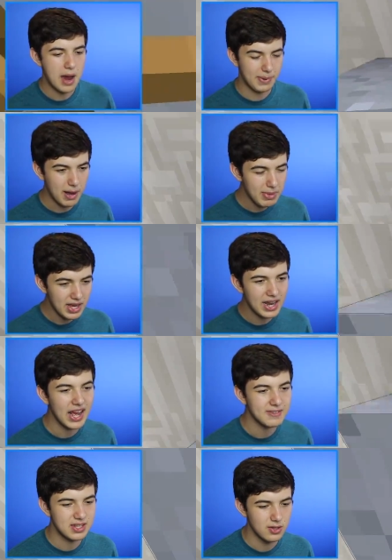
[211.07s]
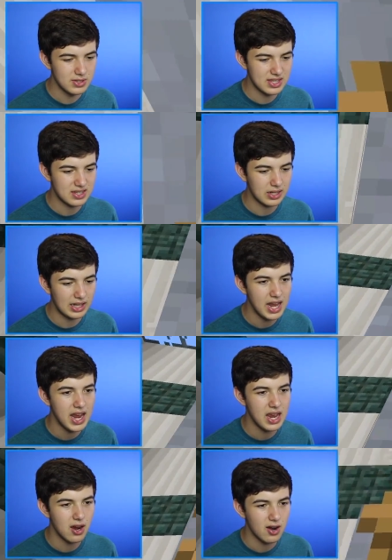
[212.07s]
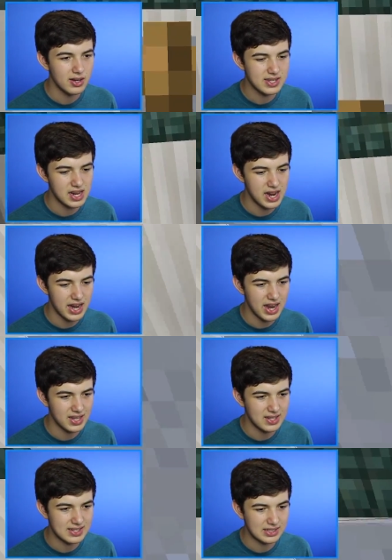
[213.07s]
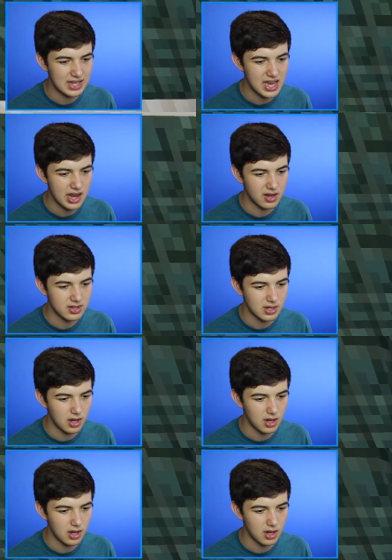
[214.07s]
I'm probably gonna have to use this clay, aren't I? And these ladders.